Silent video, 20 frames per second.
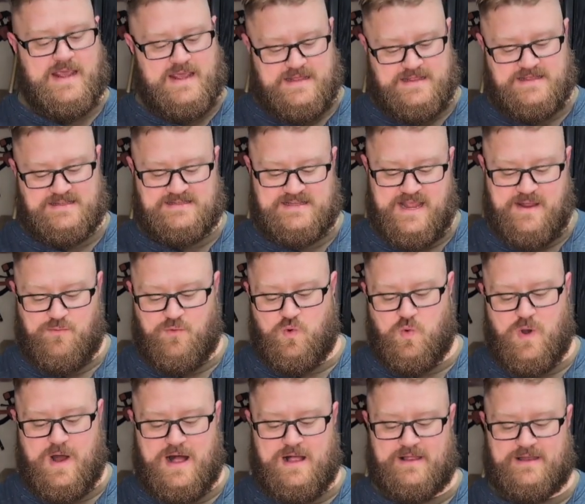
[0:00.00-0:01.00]
in the same
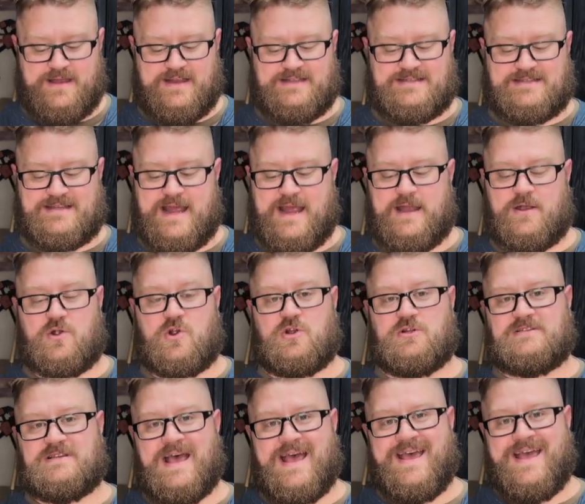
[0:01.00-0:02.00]
quality
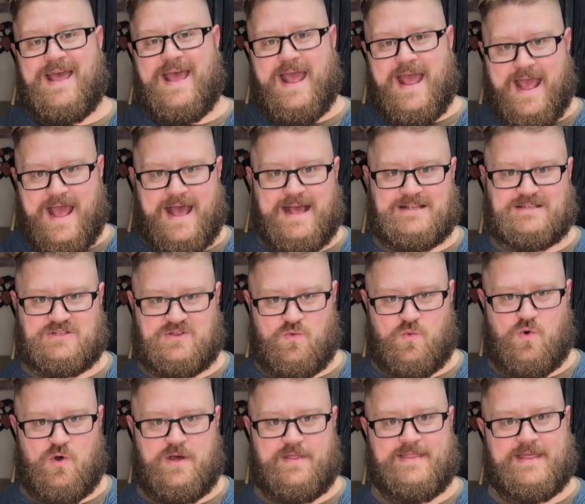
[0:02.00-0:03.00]
standards as the
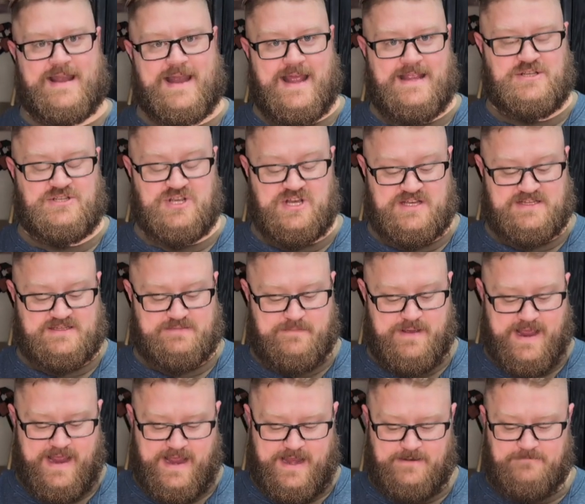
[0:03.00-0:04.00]
one that I just
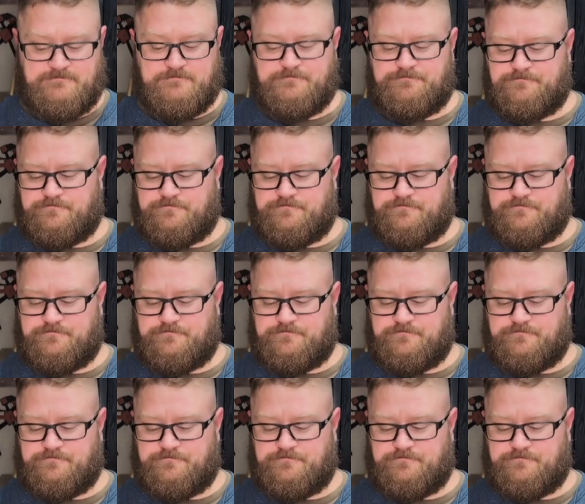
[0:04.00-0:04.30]
made.